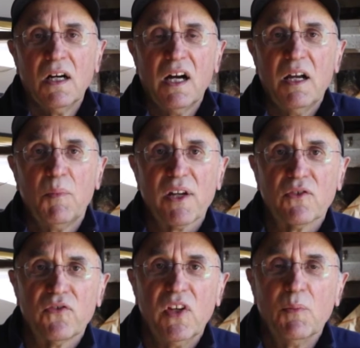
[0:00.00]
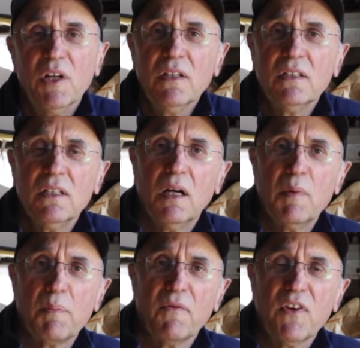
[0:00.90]
Hi, I'm Michael Cima.
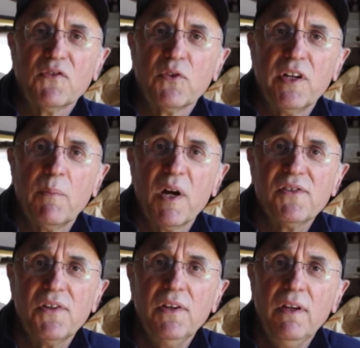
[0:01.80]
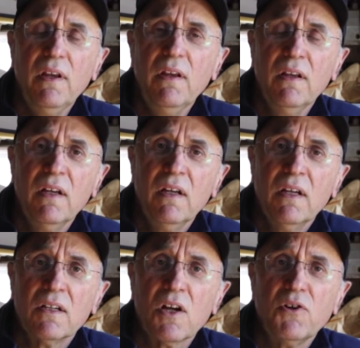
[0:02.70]
I'm a professor at MIT,
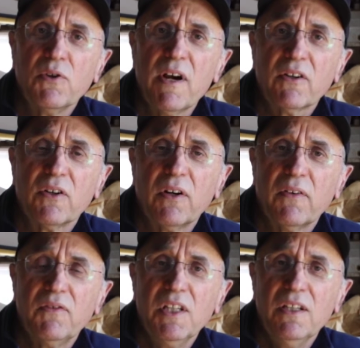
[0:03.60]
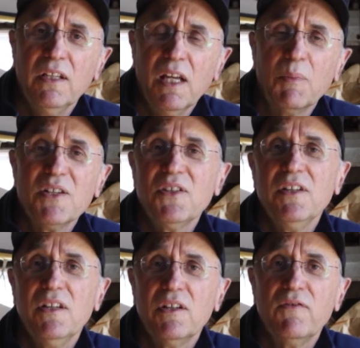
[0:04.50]
co-director of the
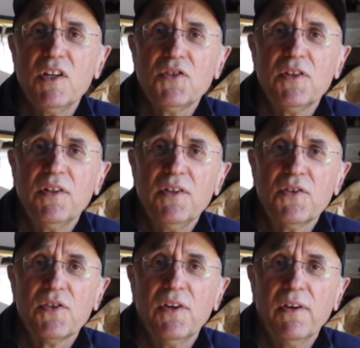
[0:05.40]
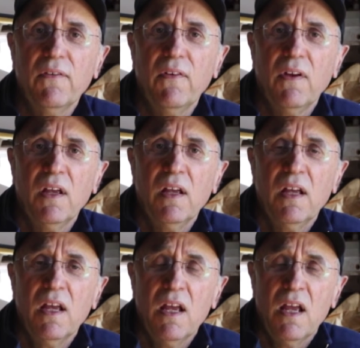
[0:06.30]
MIT Innovation Initiative,
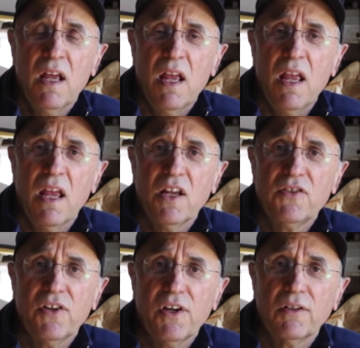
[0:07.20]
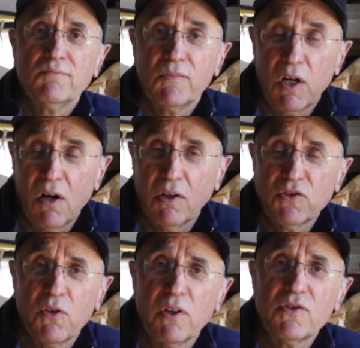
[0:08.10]
and
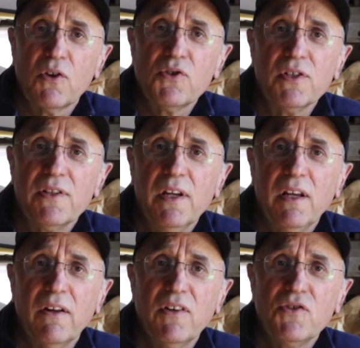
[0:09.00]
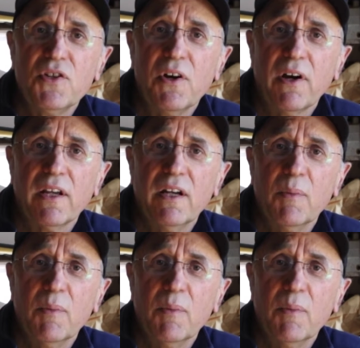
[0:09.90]
also Associate Dean of Engineering at